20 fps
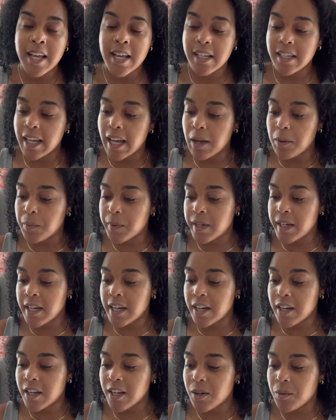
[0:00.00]
Like,
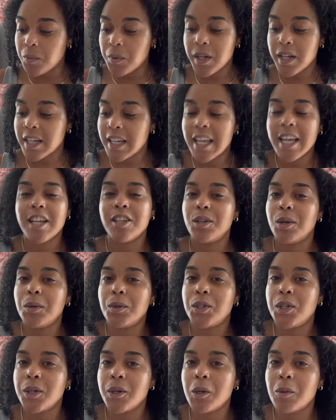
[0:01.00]
what can
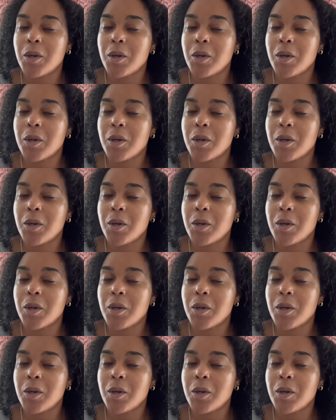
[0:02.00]
you do